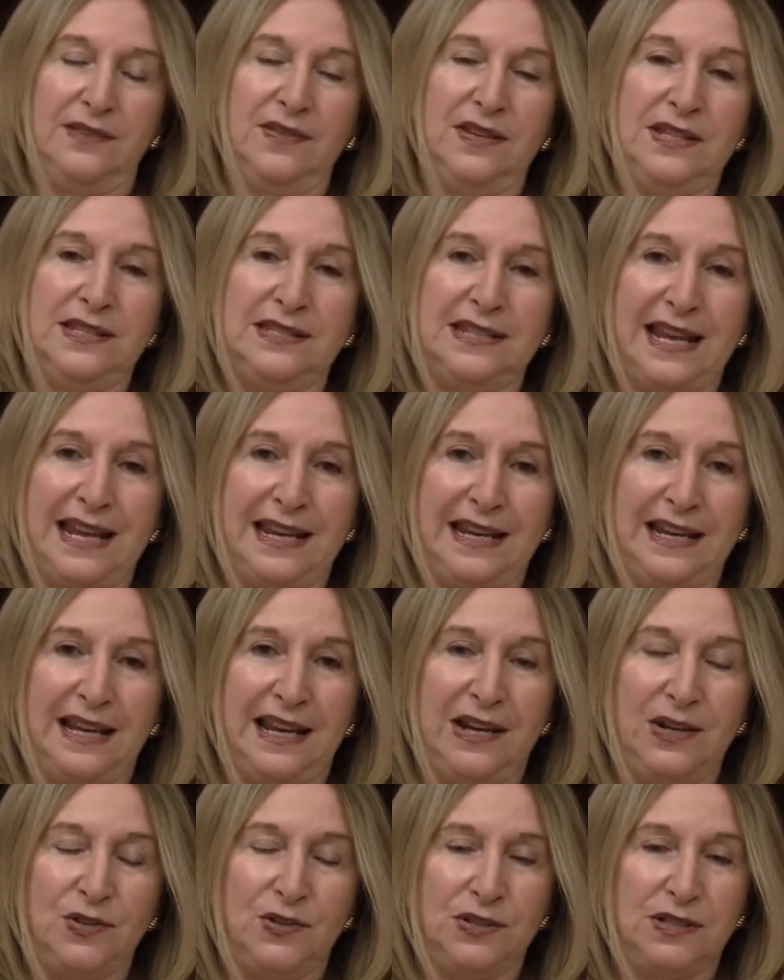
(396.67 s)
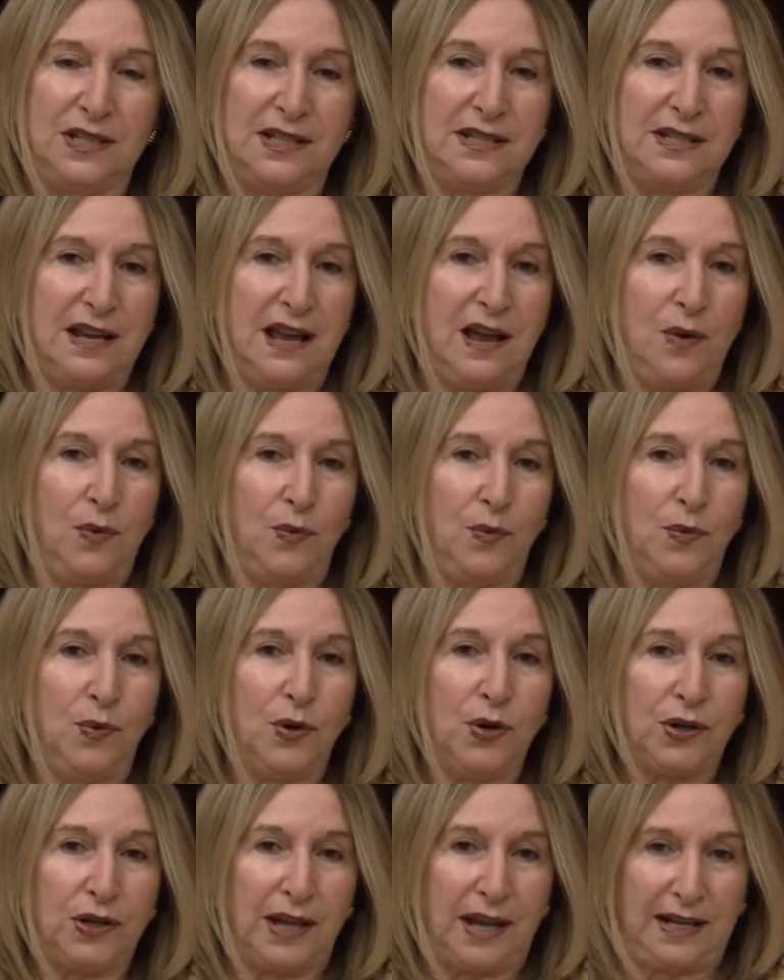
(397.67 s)
In this day and age, it does not
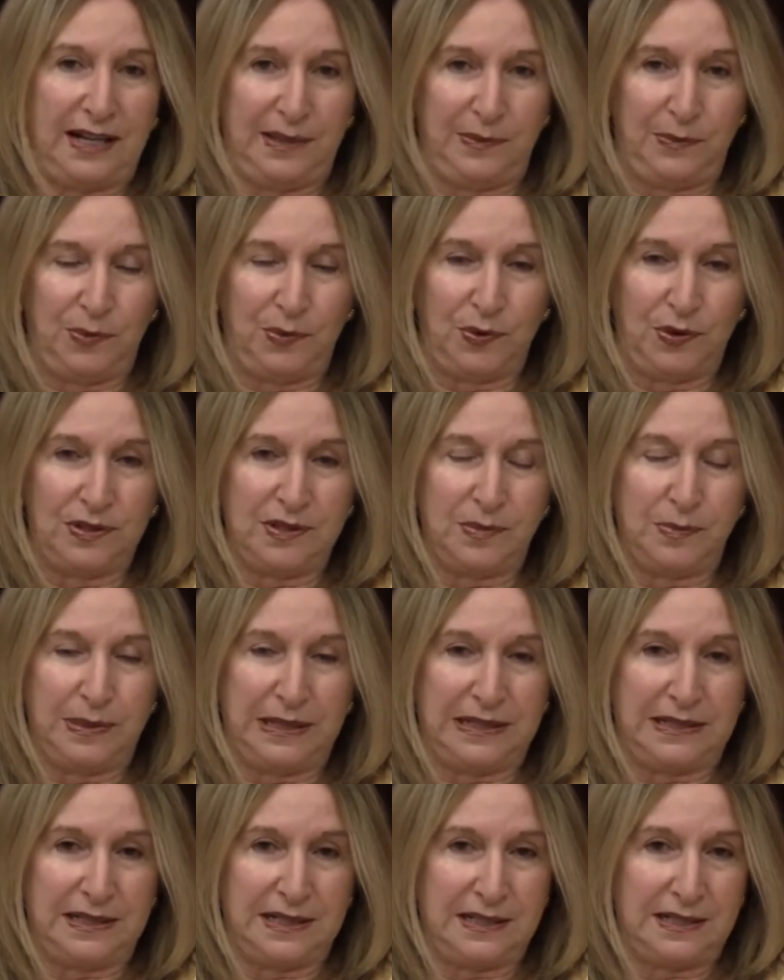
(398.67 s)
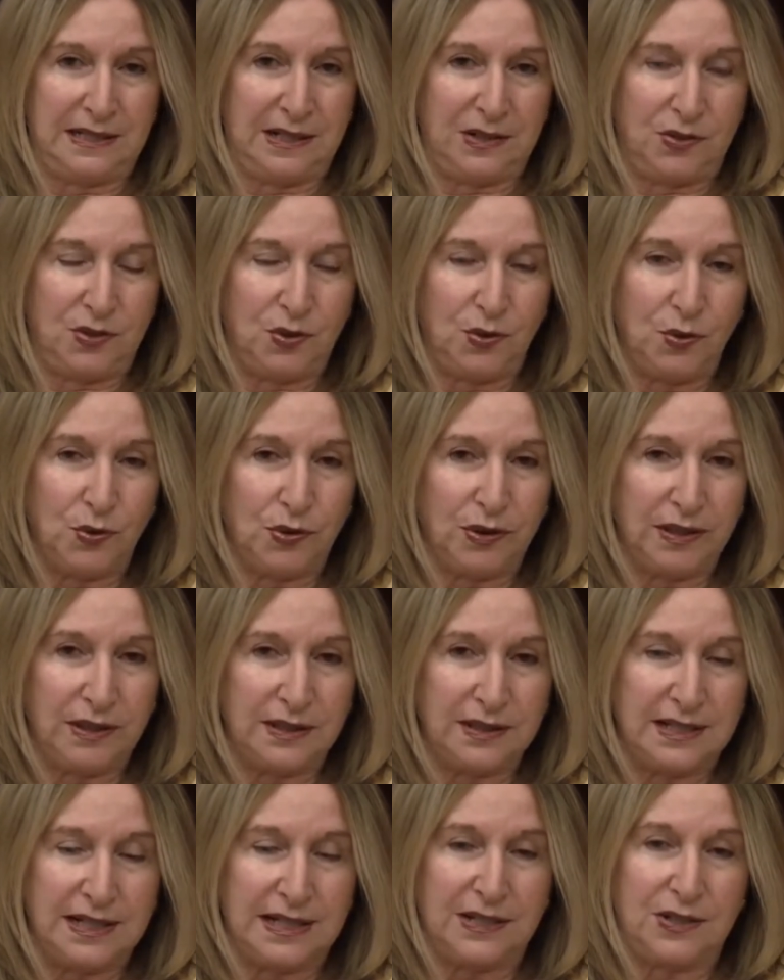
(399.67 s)
work anymore to be
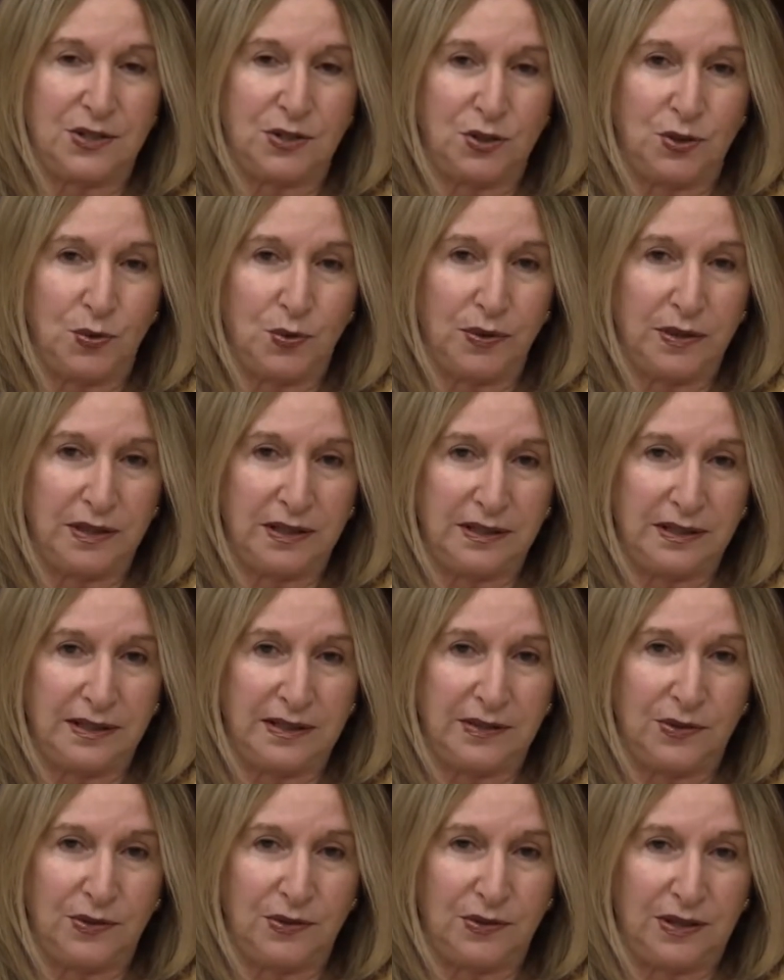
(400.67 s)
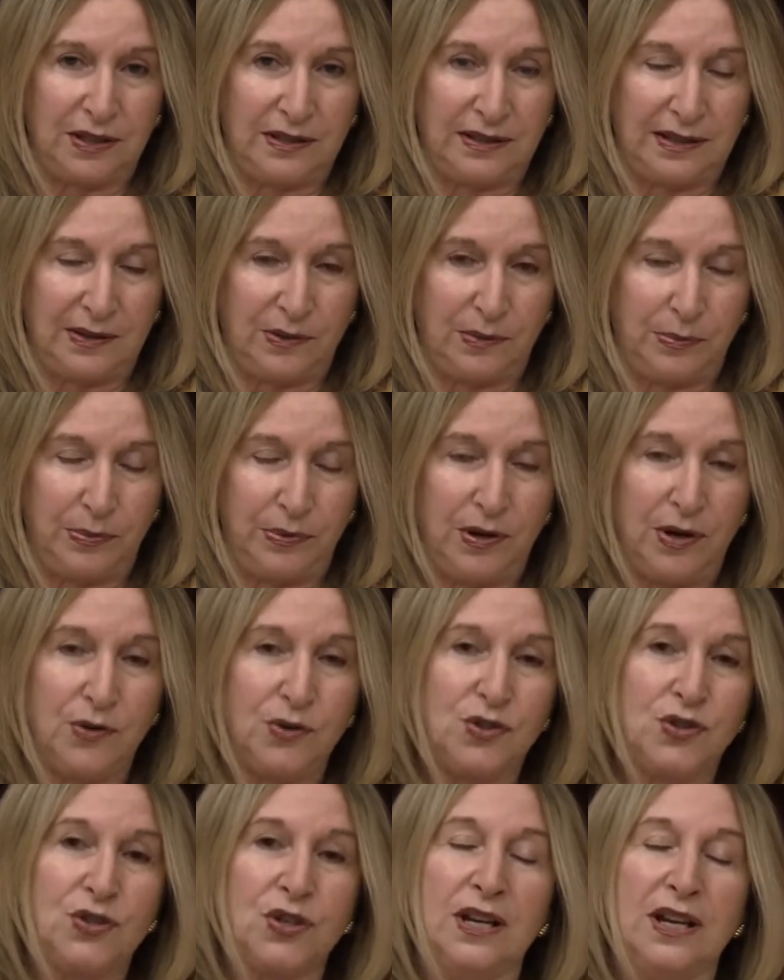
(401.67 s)
dictatorial in their
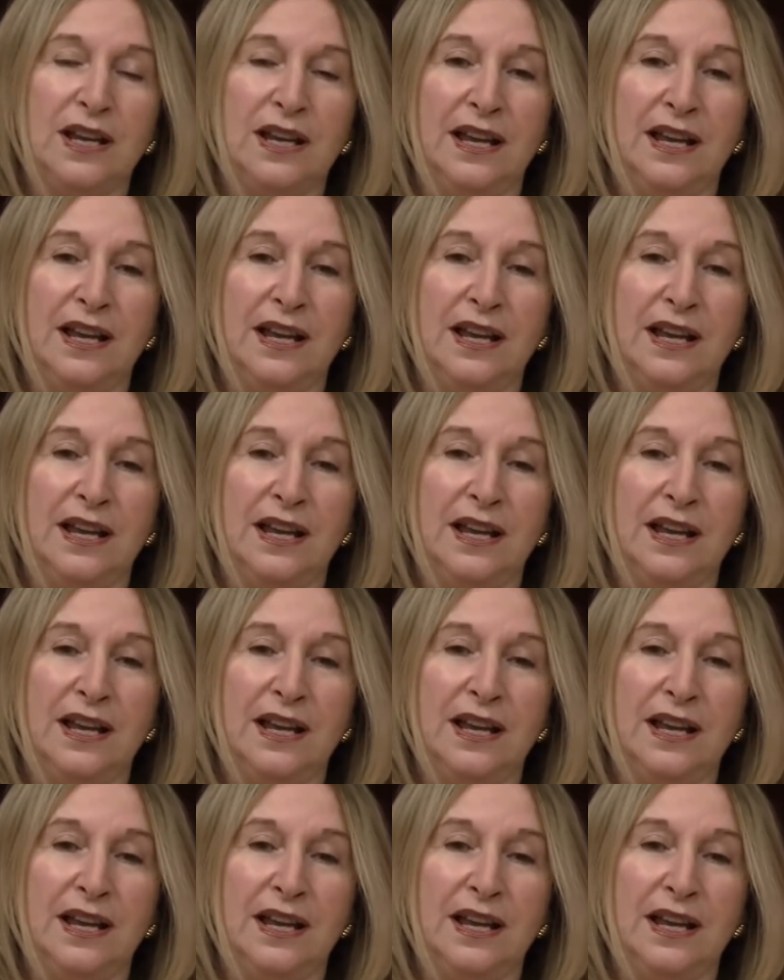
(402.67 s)
approach.